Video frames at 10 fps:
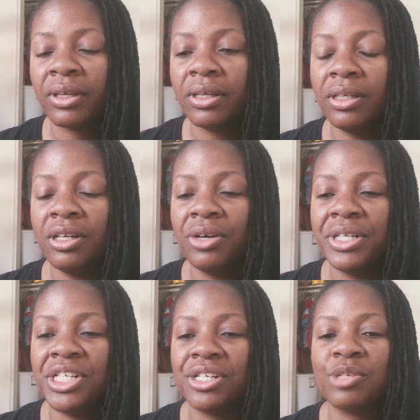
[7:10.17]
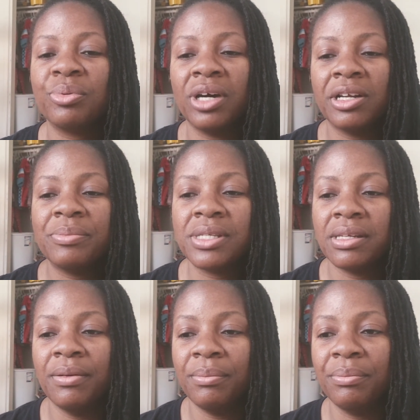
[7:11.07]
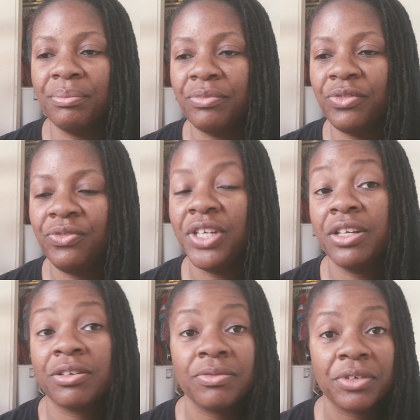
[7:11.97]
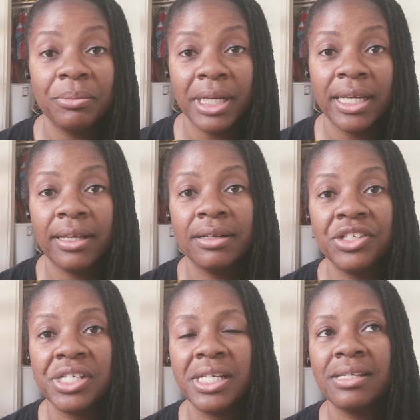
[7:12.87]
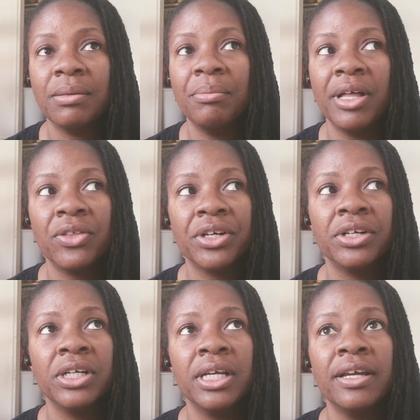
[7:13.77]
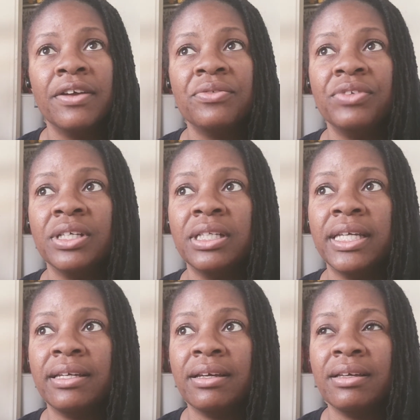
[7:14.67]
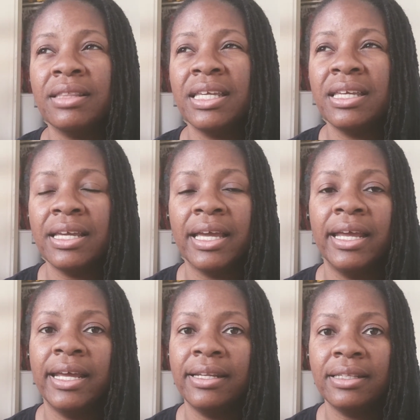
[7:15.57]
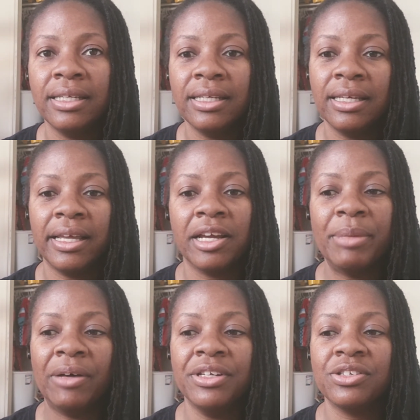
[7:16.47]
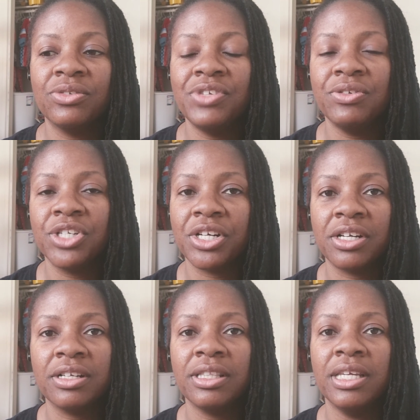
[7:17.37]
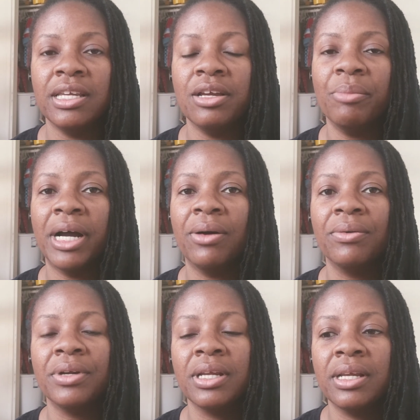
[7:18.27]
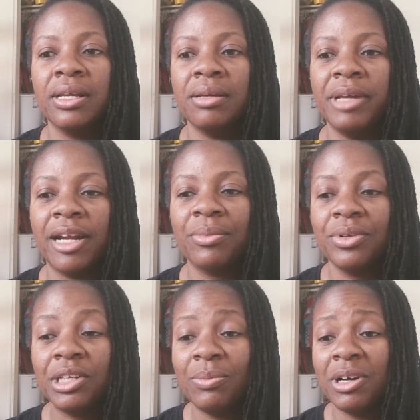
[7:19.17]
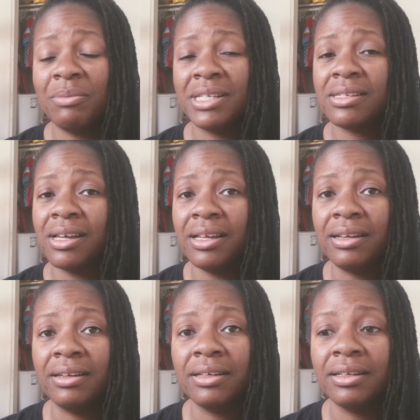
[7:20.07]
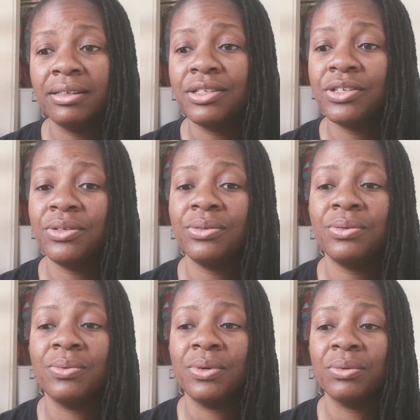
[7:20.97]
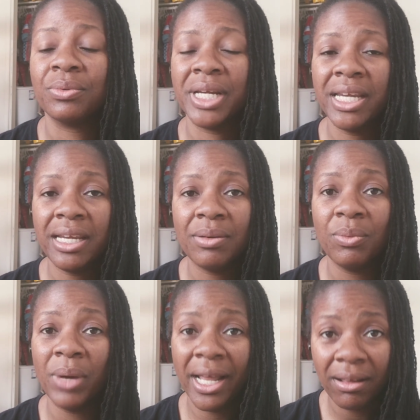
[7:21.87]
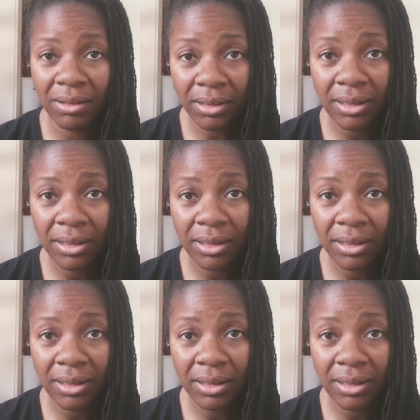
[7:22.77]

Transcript: it just brought up some fear for me, just as a mother, thinking ahead, thinking like about his future, thinking about, man, I really want my son to read well